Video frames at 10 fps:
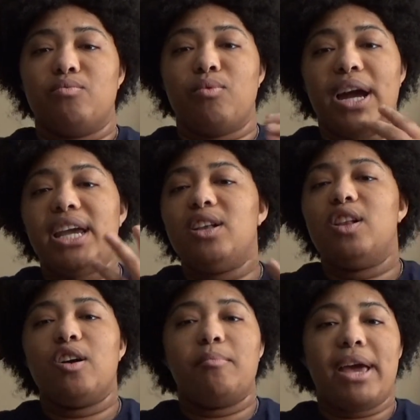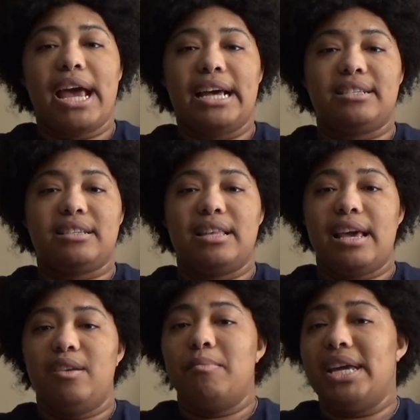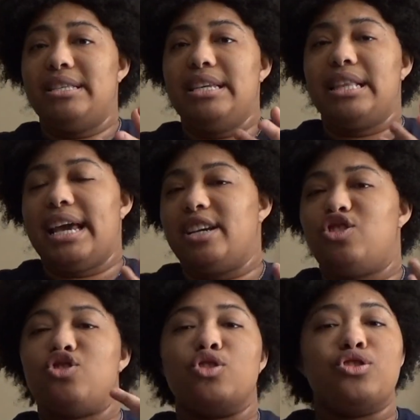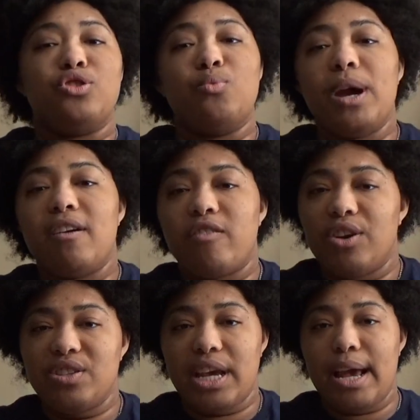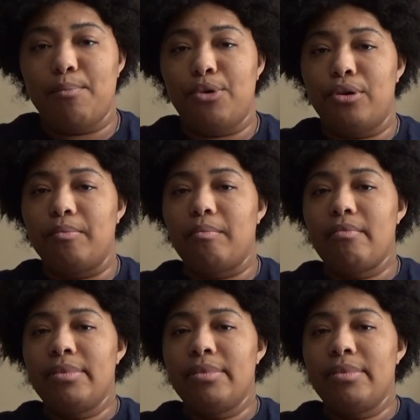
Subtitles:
regular masks that you may see like a surgeon wear, for example,